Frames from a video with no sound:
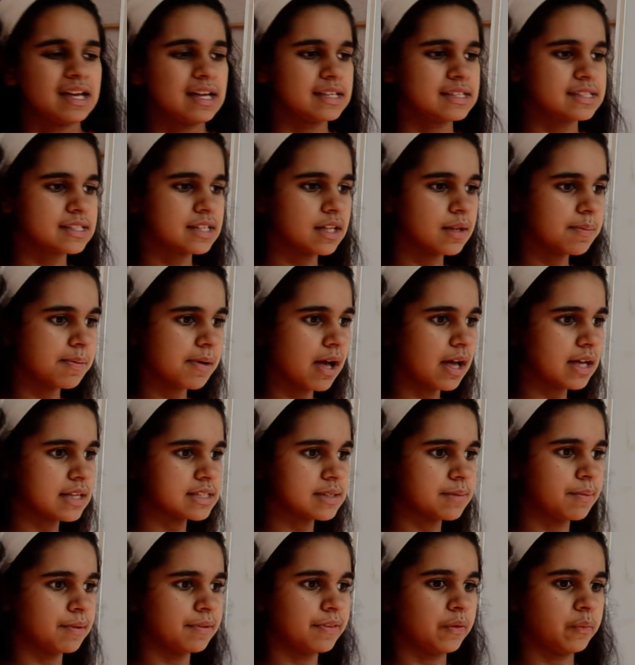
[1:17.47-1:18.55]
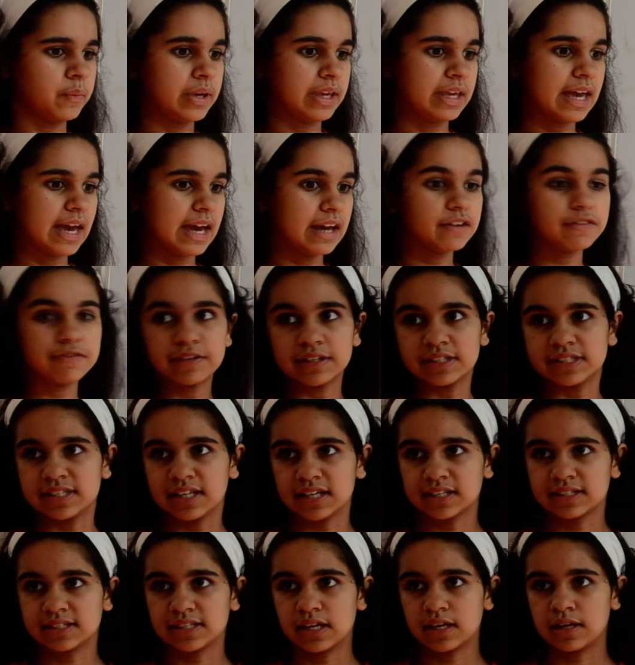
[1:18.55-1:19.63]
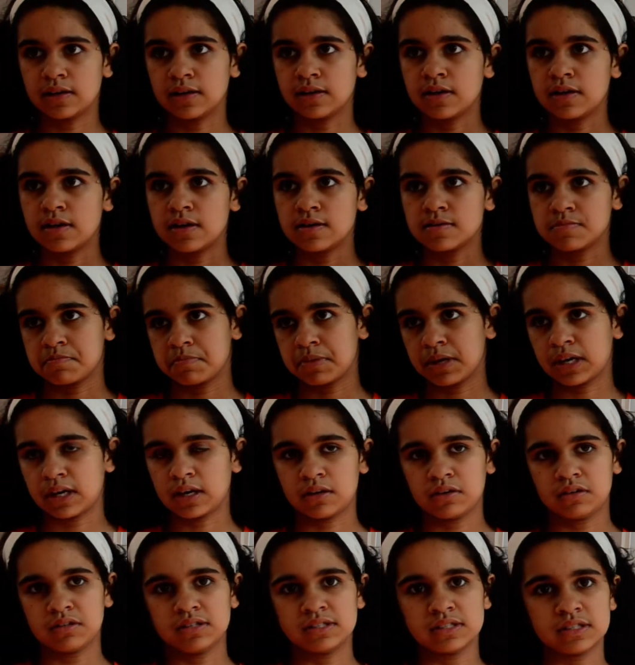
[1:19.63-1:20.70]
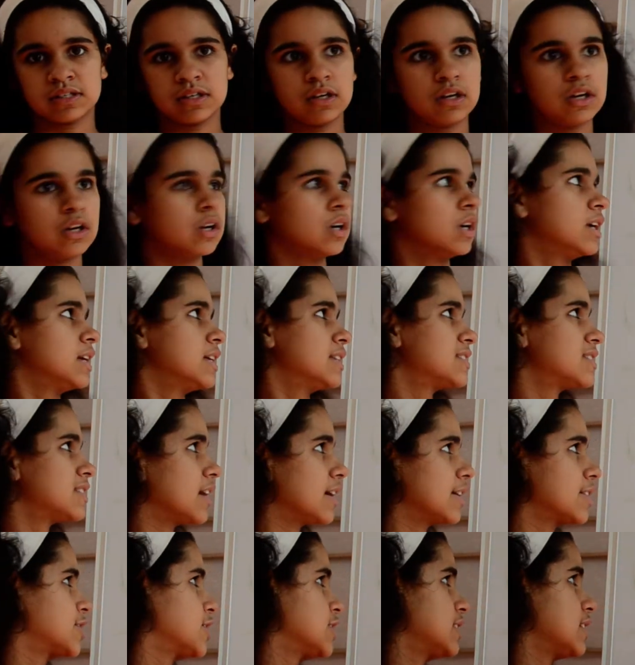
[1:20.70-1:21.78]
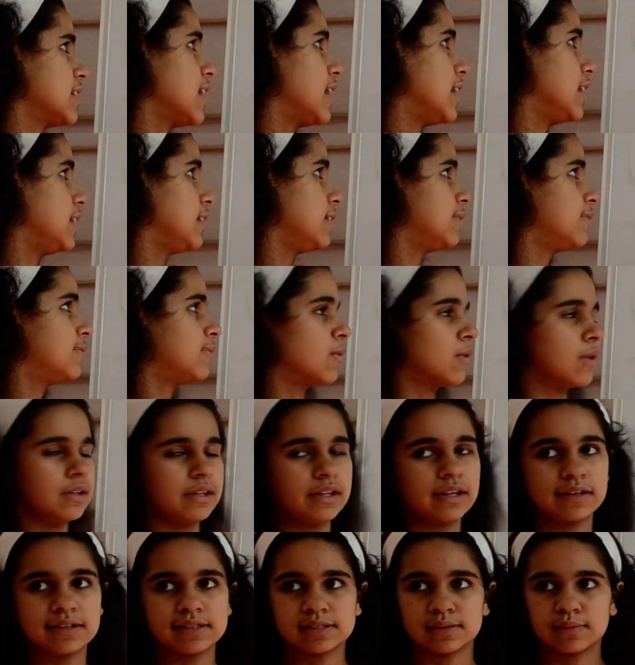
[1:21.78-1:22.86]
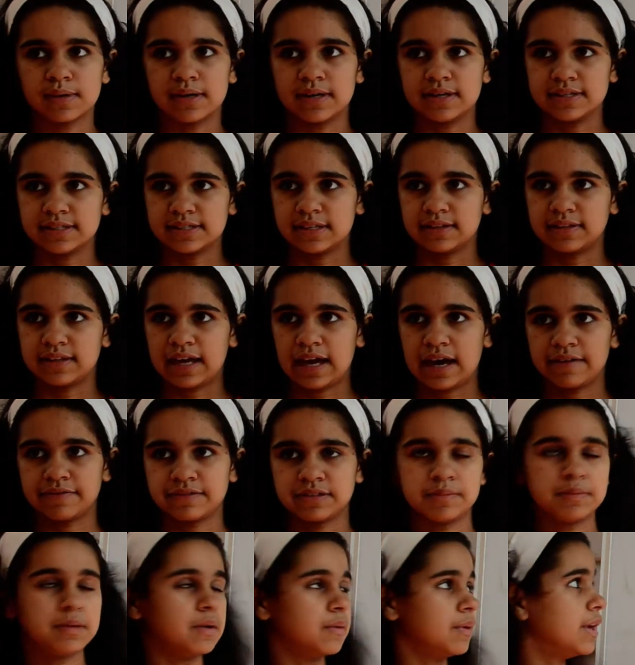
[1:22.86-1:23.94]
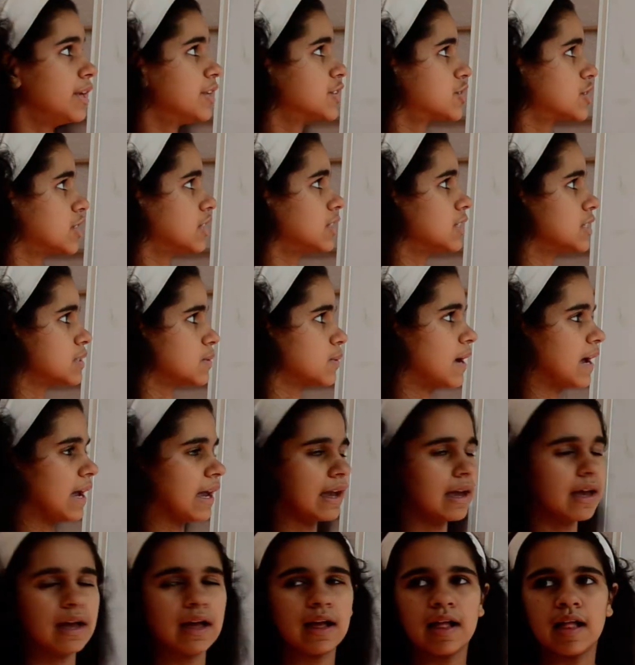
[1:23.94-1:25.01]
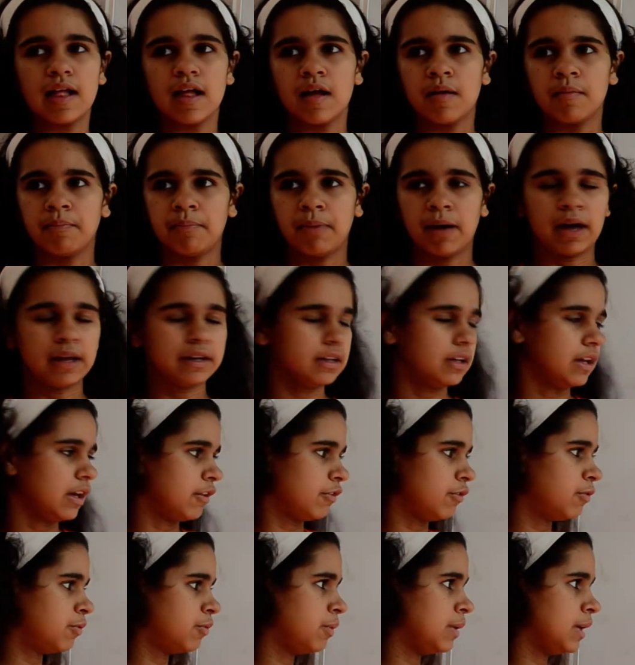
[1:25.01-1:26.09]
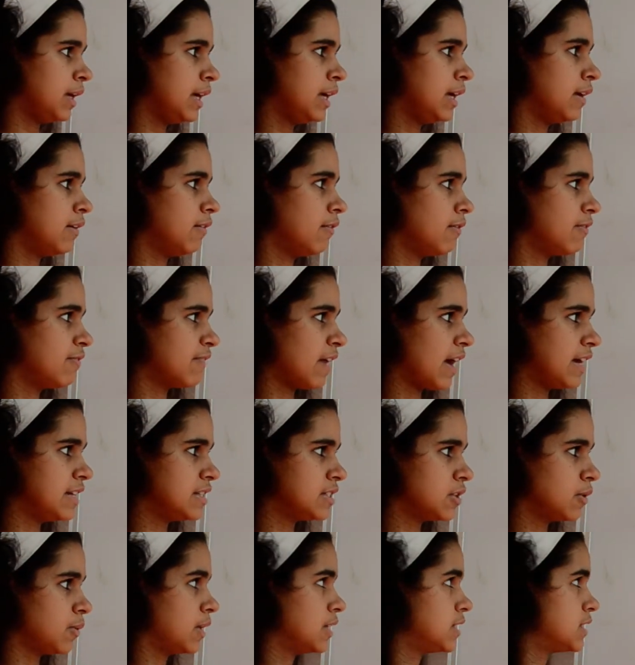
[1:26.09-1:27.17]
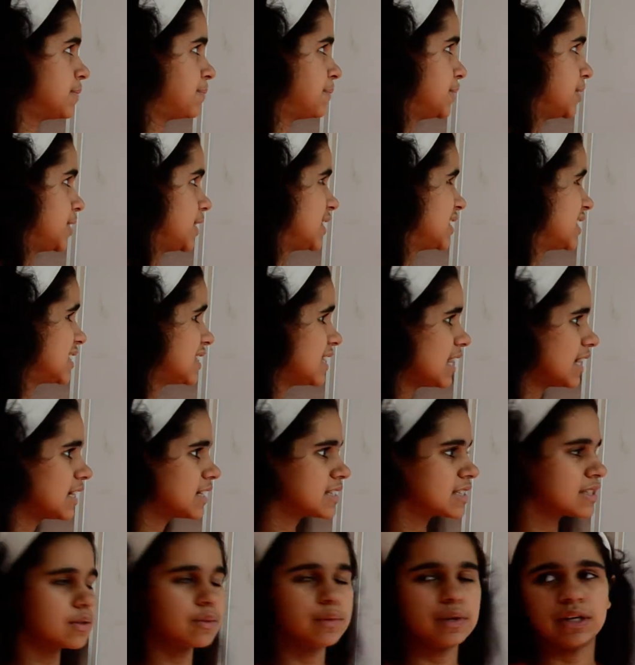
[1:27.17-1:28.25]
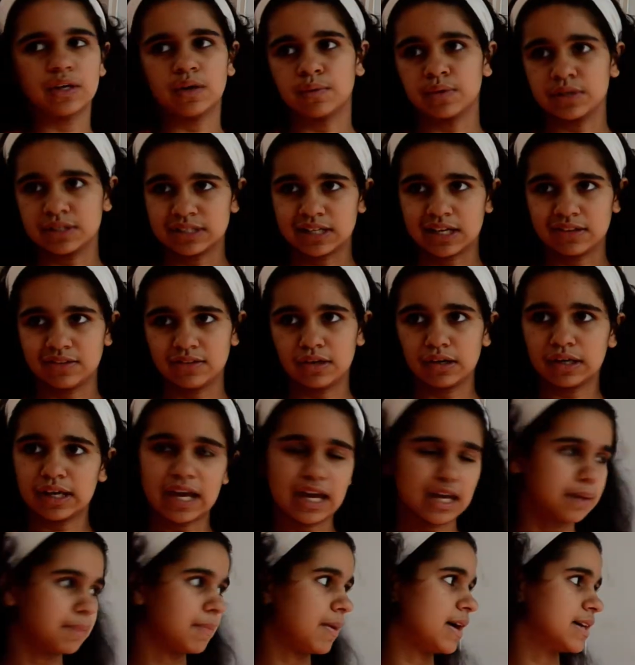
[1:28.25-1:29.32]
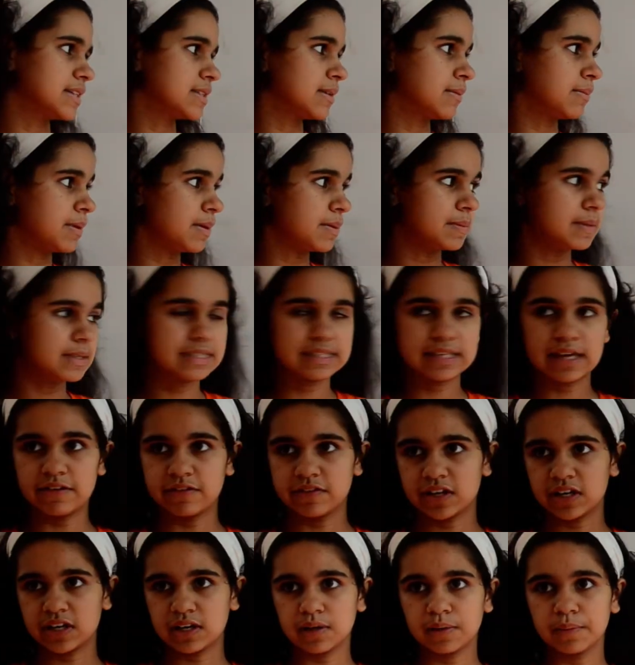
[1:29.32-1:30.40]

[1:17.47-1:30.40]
It's still possible that we can't fit 6 in because it's not just any 4 little squares, they have to be arranged in this way. But if we find a way to put in 6, we know we're done. There can't possibly be 7.